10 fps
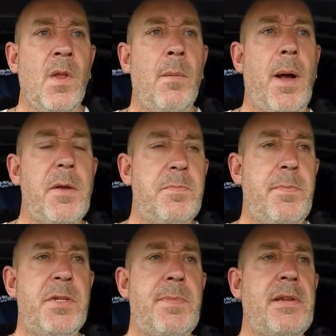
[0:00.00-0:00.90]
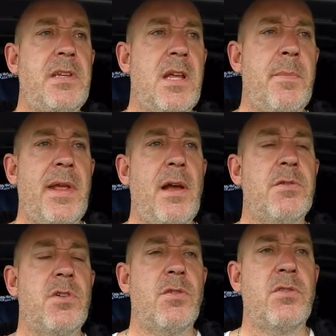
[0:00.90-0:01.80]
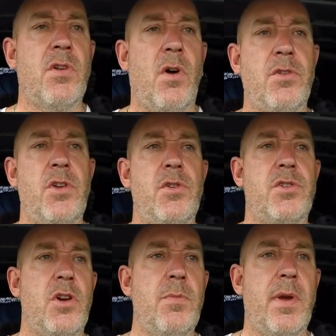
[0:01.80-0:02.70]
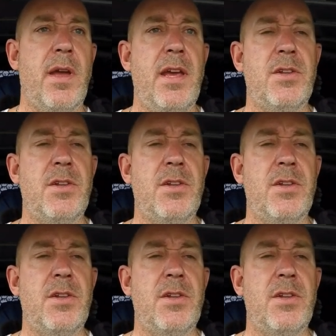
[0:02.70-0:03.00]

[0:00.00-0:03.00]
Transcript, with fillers: But I've been speaking to somebody else on, on YouTube.